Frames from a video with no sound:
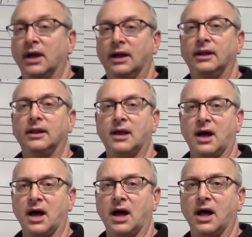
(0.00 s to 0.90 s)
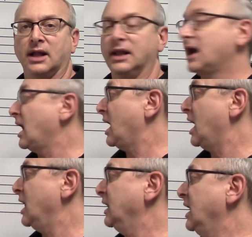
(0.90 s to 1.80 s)
La,
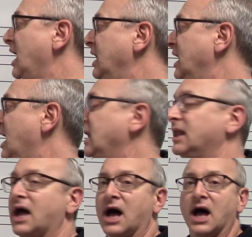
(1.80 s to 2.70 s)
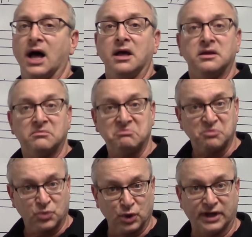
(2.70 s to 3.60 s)
la, la, la, la. Pretty